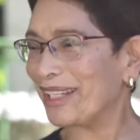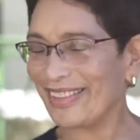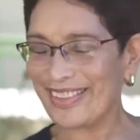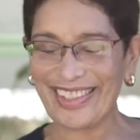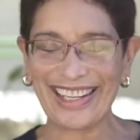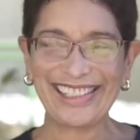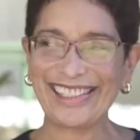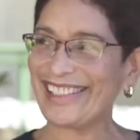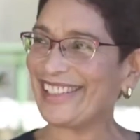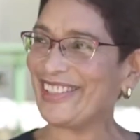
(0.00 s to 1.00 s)
hometown, so nice to
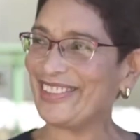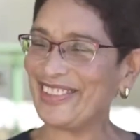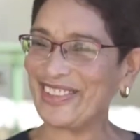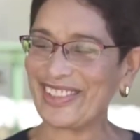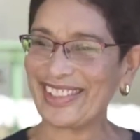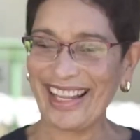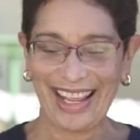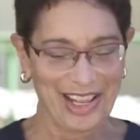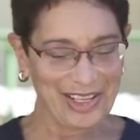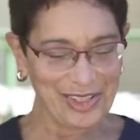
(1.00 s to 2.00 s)
see you in yours.
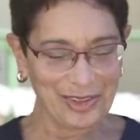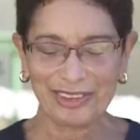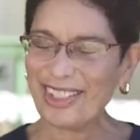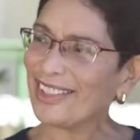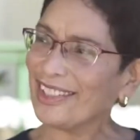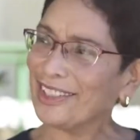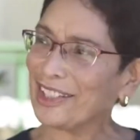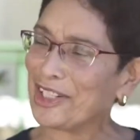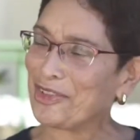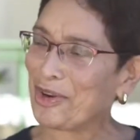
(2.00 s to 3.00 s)
So just a little
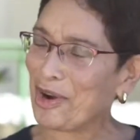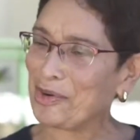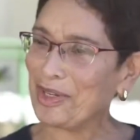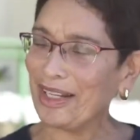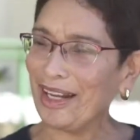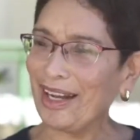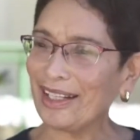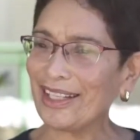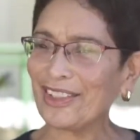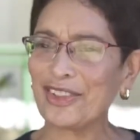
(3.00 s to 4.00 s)
intro.
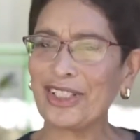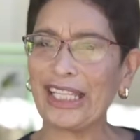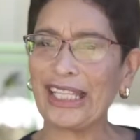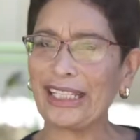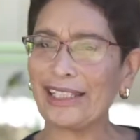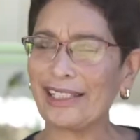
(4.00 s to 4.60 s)
Dr. Hilelis